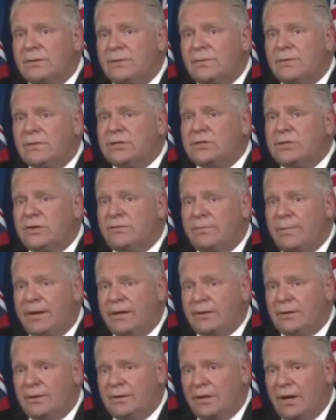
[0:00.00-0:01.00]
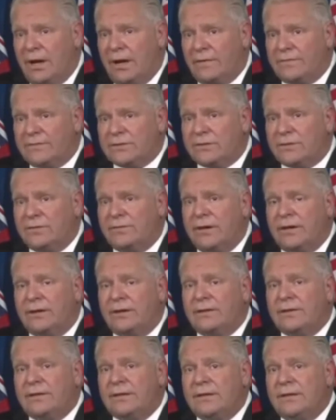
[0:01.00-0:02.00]
with the Chief Medical Officer of
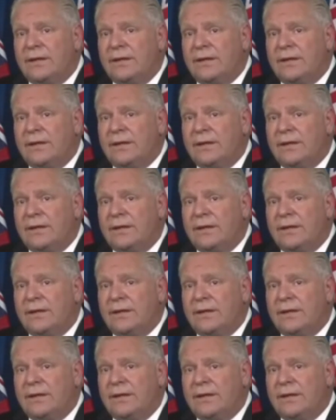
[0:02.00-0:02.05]
Health